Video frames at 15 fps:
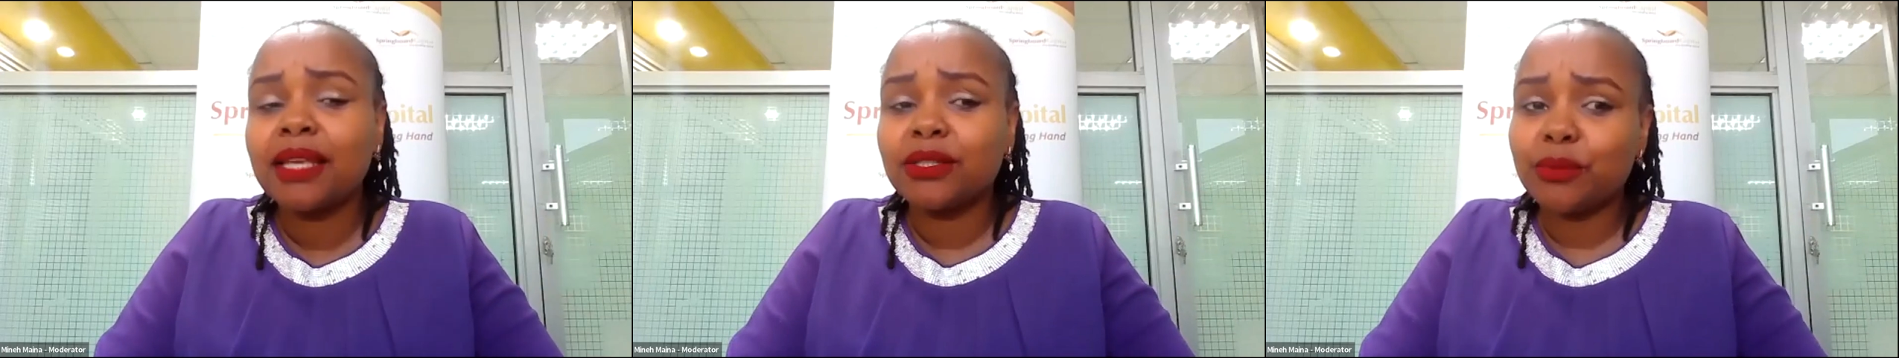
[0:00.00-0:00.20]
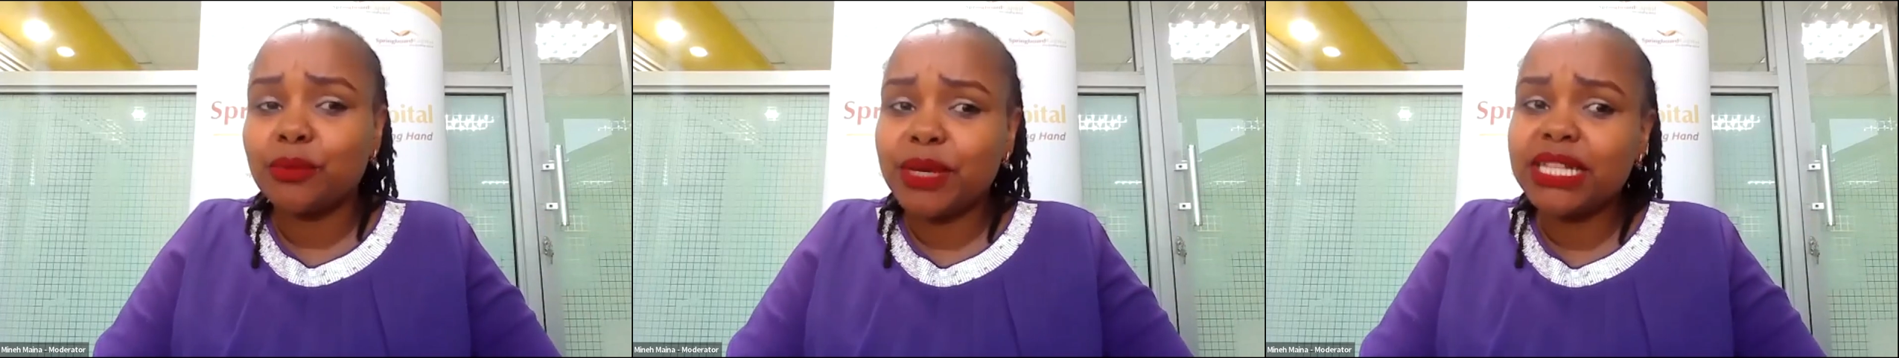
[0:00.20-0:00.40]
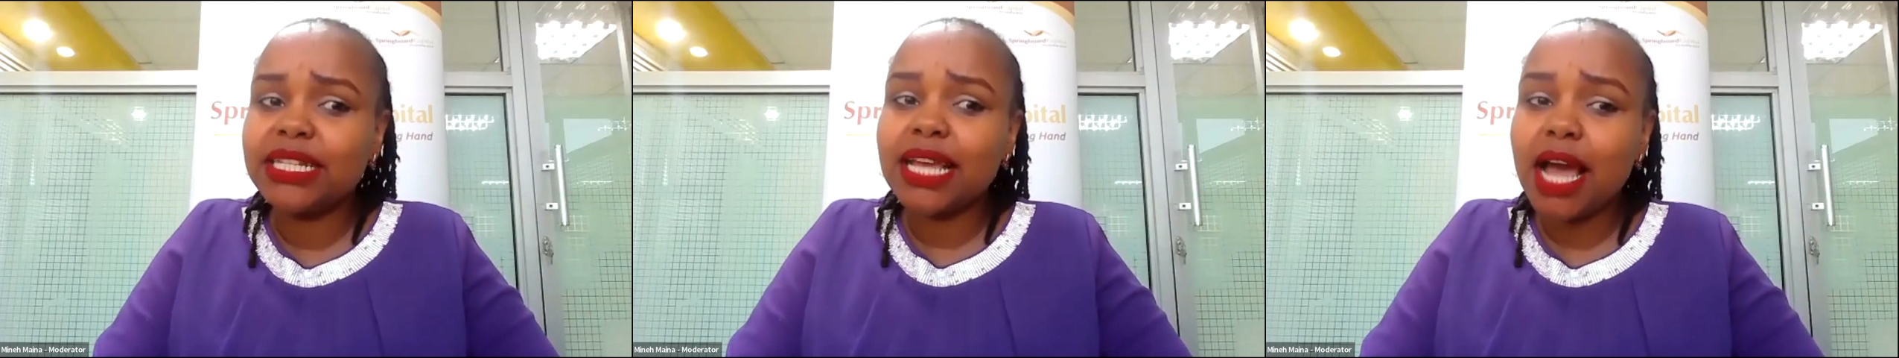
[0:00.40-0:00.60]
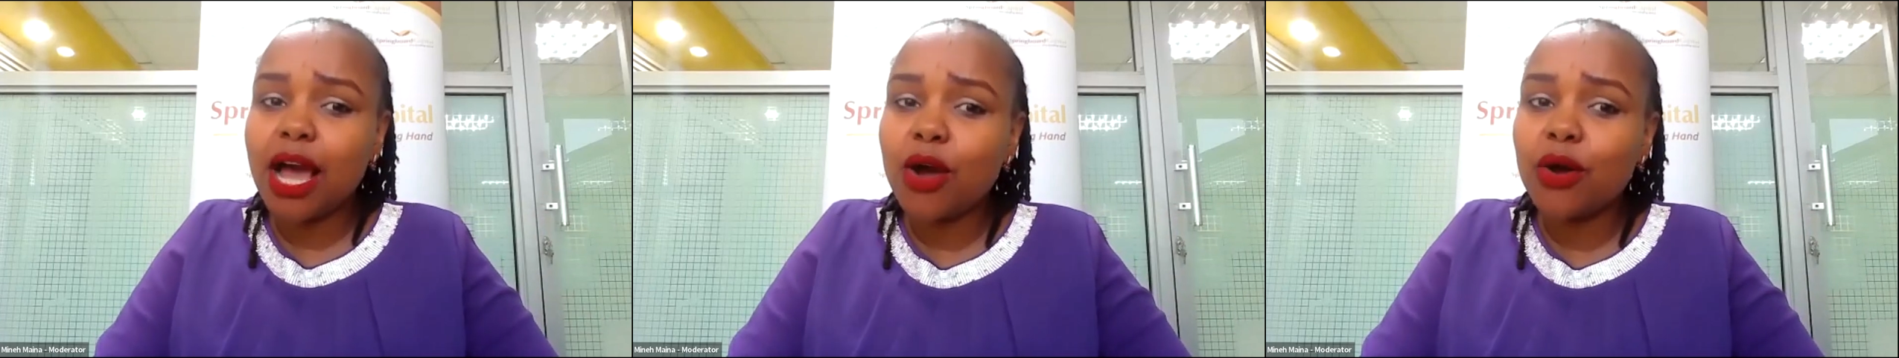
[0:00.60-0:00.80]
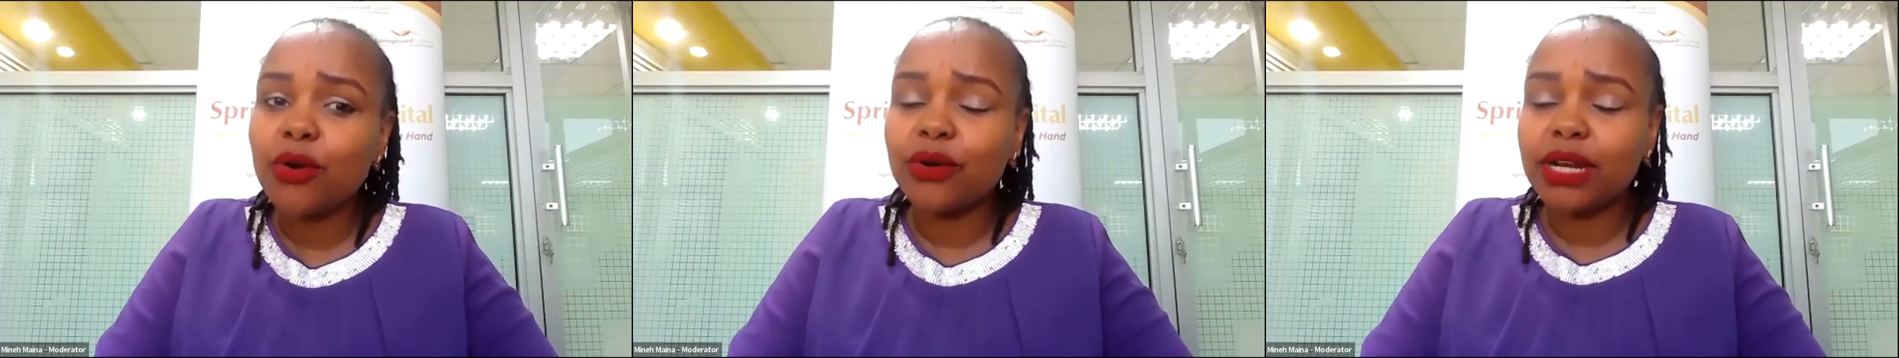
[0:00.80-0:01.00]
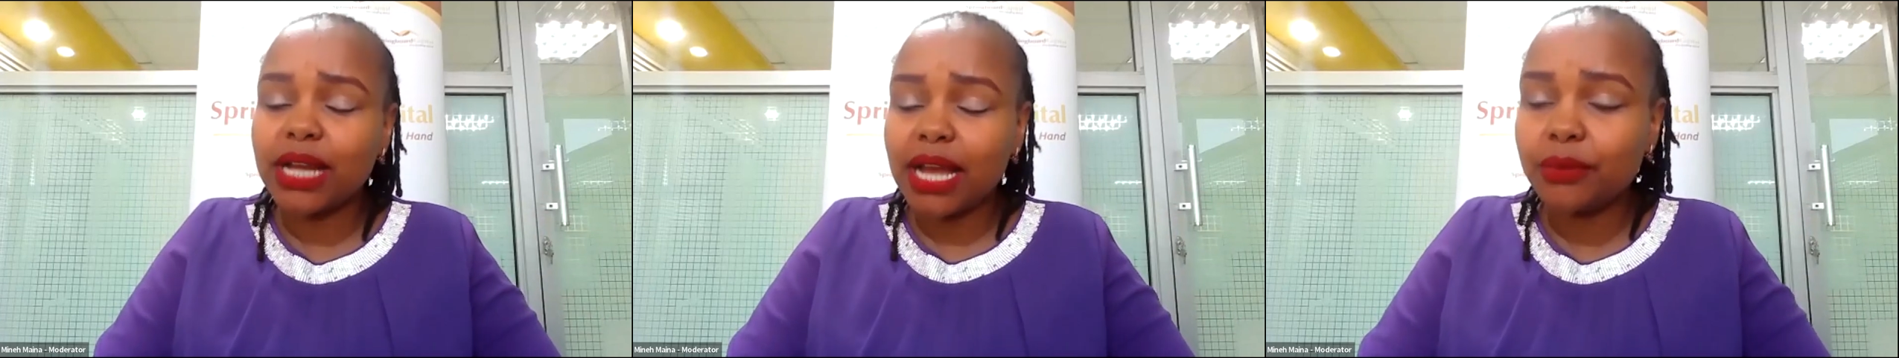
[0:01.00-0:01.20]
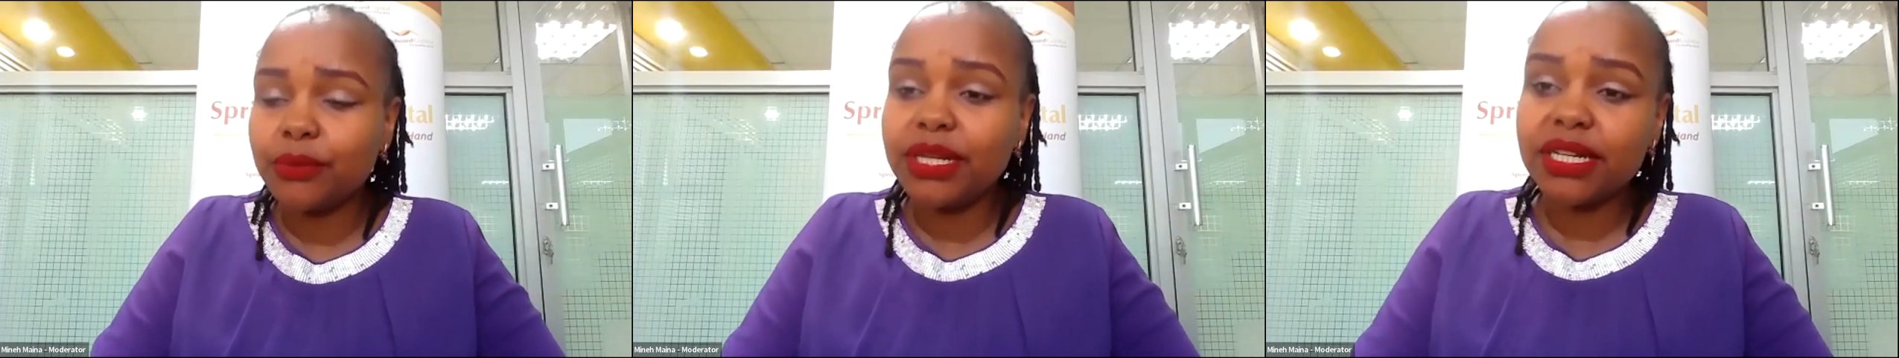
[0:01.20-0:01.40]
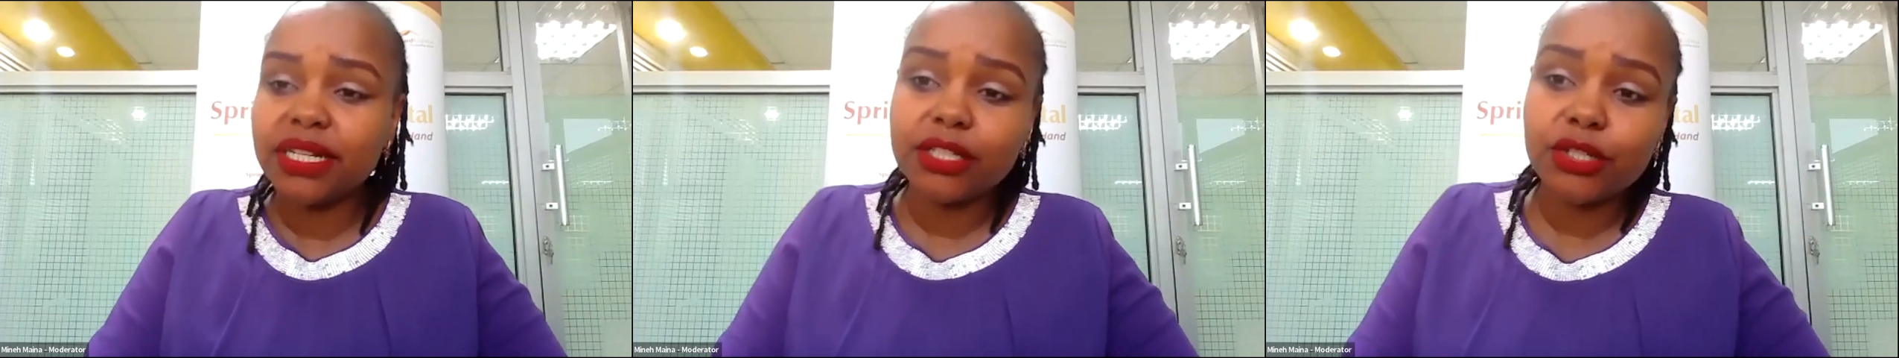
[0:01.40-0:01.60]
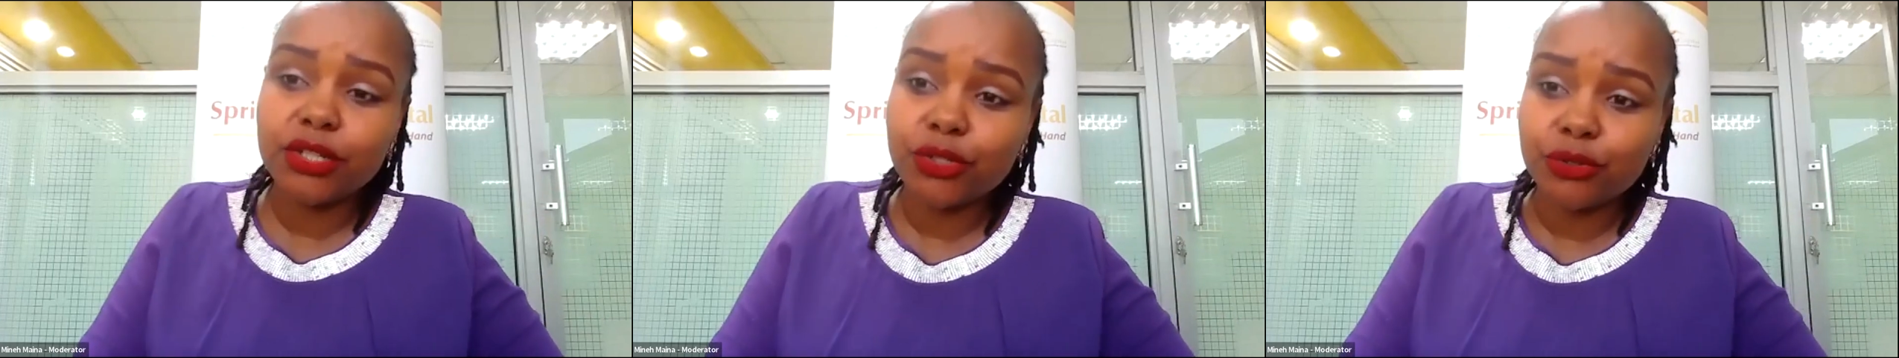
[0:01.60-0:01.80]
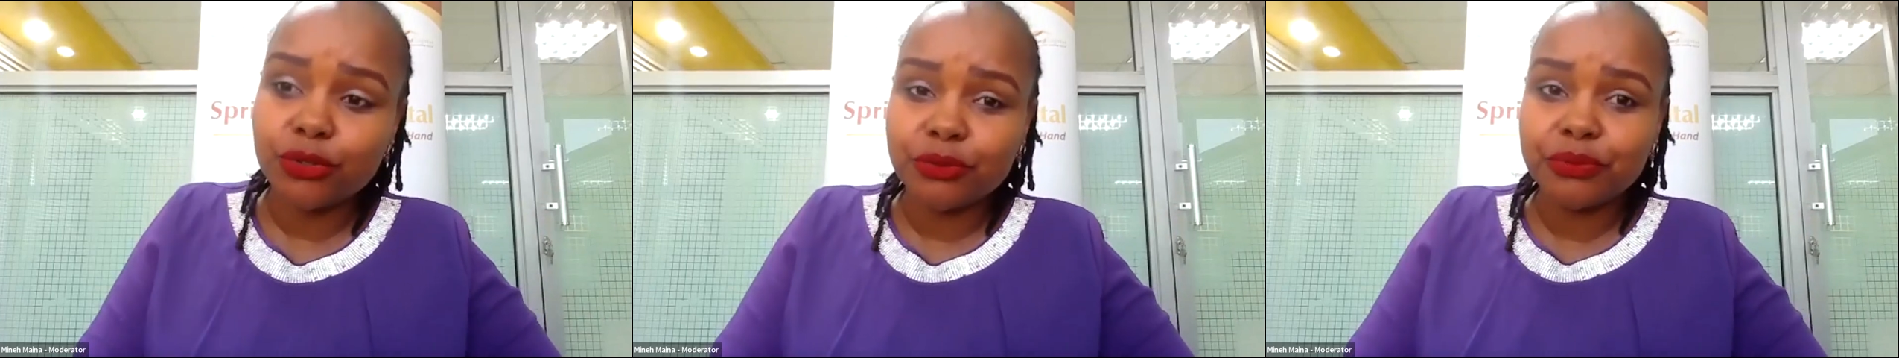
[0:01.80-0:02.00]
So, Betty, how can we um,
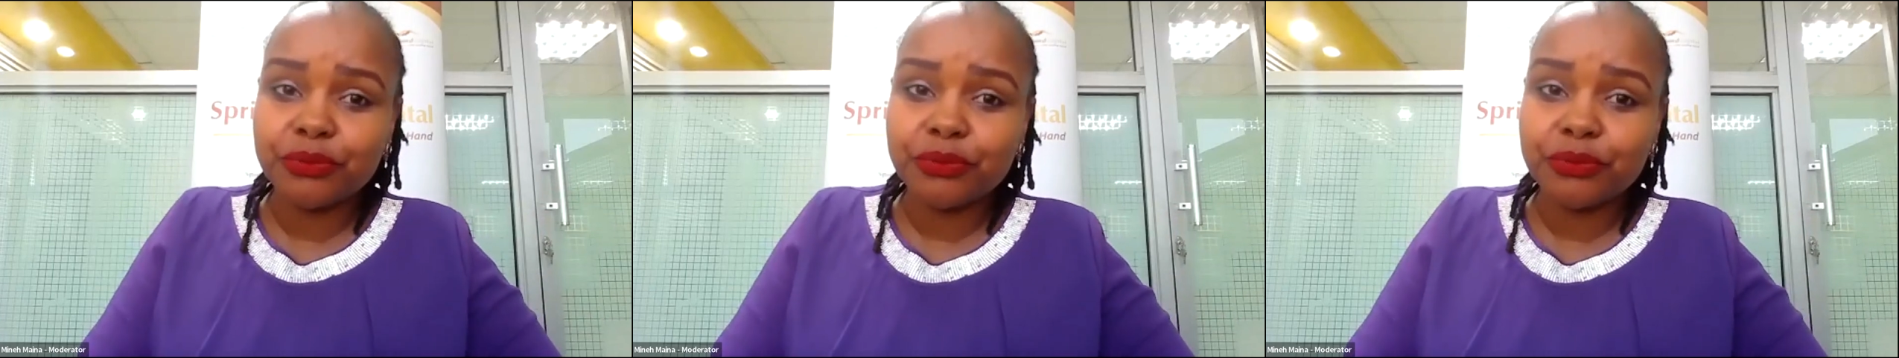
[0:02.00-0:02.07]
reach you?